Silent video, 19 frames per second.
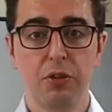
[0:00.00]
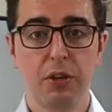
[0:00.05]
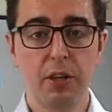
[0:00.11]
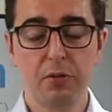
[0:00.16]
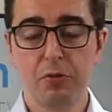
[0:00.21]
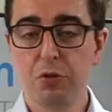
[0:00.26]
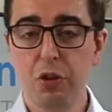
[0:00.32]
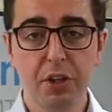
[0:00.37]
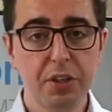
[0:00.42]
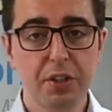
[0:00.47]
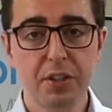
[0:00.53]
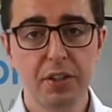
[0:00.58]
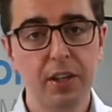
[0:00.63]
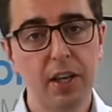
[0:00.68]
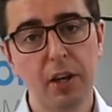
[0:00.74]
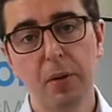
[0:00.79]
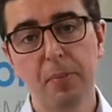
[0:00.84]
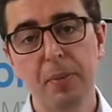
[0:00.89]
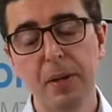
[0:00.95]
trust,
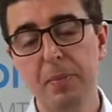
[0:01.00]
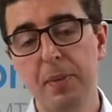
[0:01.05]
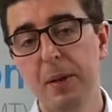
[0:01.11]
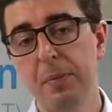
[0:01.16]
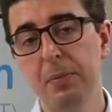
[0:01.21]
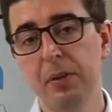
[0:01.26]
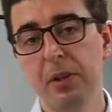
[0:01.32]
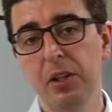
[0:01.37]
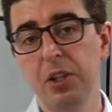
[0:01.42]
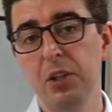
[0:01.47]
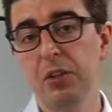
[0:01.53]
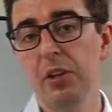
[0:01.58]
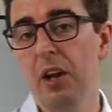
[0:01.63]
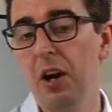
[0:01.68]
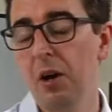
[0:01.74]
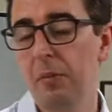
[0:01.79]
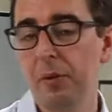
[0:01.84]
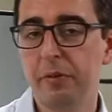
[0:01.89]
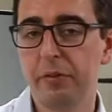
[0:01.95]
it'll be people that you know,
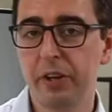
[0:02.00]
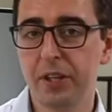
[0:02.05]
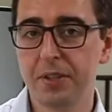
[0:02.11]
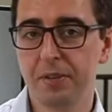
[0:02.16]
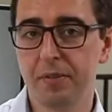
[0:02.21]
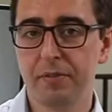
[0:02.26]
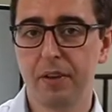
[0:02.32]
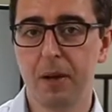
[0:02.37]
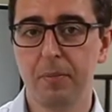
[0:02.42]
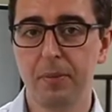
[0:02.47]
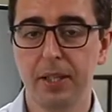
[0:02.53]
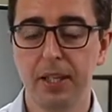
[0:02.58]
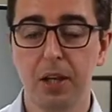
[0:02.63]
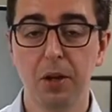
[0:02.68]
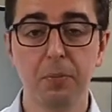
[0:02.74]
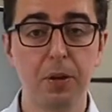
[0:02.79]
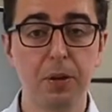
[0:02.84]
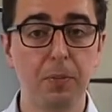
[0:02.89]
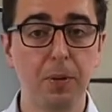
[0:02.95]
it'll be friends and family, it'll
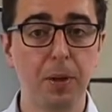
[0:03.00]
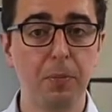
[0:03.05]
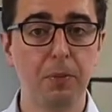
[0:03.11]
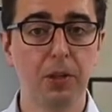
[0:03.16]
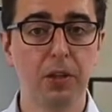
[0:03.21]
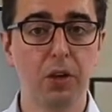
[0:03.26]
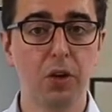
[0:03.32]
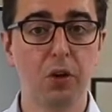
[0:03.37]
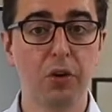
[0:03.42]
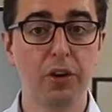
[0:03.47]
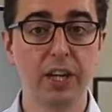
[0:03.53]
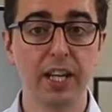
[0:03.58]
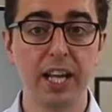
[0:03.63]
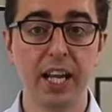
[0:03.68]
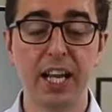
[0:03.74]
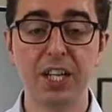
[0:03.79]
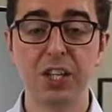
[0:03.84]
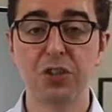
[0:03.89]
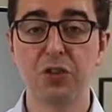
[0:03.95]
be people that already
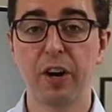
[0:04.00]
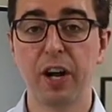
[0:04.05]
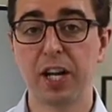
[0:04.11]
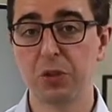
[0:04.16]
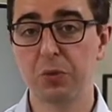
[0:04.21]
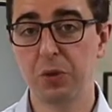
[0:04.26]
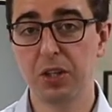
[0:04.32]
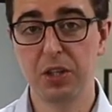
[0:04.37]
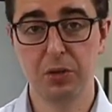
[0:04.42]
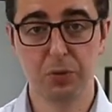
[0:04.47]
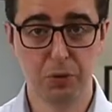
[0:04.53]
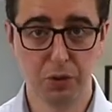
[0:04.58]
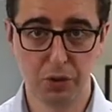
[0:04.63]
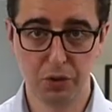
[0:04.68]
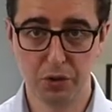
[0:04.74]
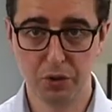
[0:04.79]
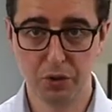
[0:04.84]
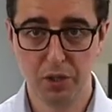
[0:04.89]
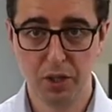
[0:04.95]
interact with you on
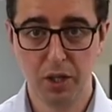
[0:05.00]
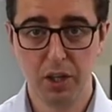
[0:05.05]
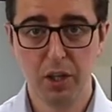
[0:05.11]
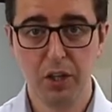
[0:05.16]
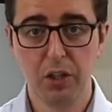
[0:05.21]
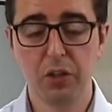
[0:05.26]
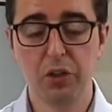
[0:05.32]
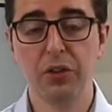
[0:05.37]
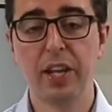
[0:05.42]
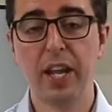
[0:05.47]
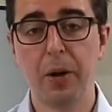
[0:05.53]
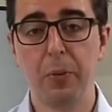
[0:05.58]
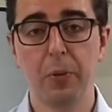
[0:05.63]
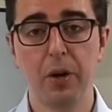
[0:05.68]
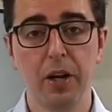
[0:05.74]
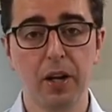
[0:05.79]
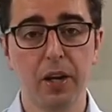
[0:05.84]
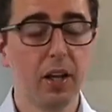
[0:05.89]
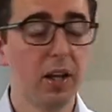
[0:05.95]
your
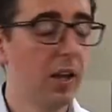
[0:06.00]
network.